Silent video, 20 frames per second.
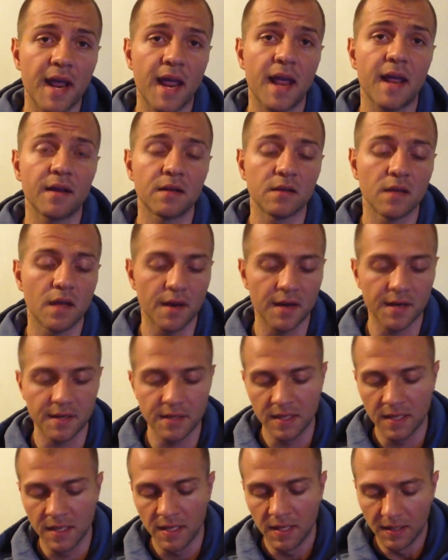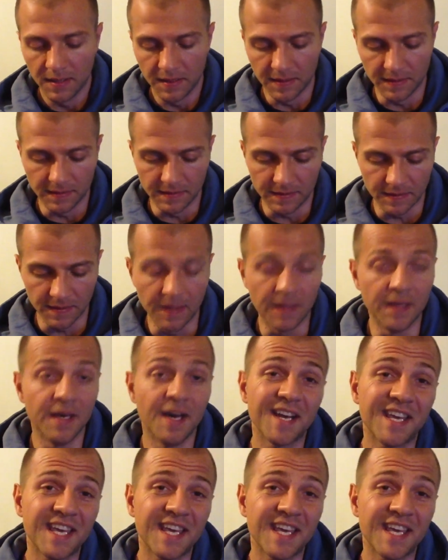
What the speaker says: angle on it.